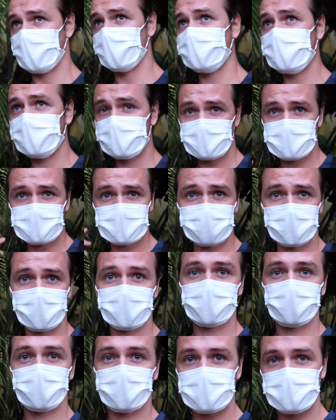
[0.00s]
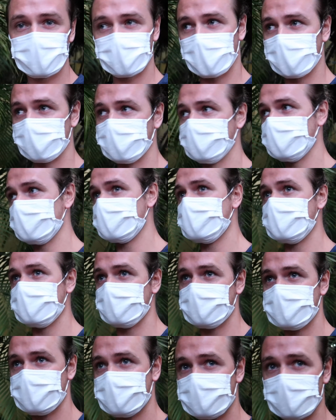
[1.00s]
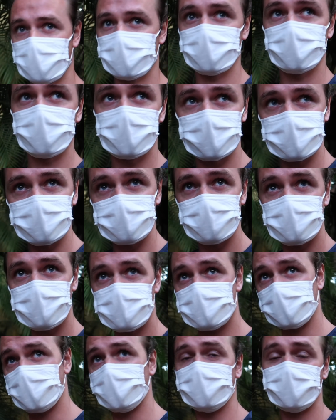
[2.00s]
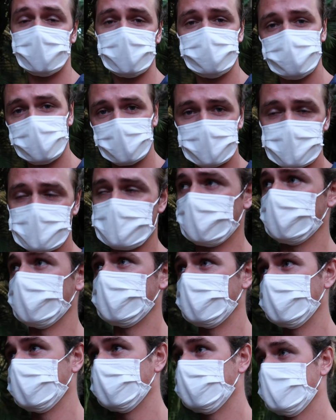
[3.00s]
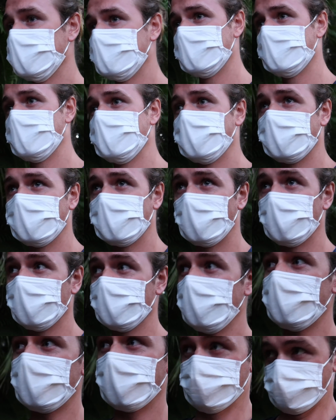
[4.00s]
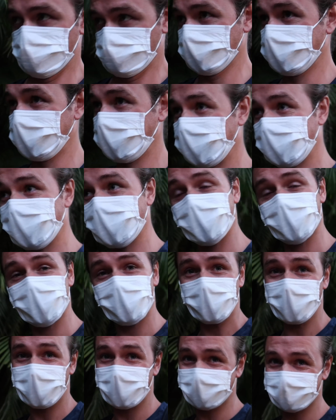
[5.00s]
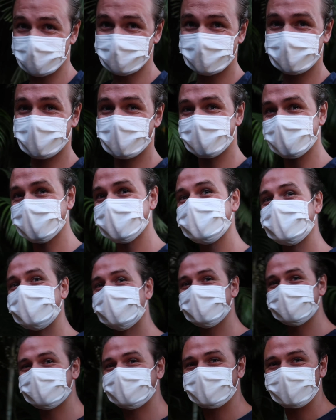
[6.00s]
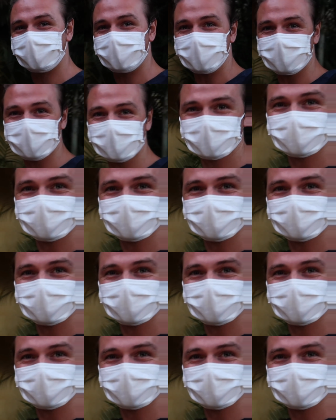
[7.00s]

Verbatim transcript: everything is kind of within driving distance so you can certainly book something and go along. Oh, guys, there is a restaurant.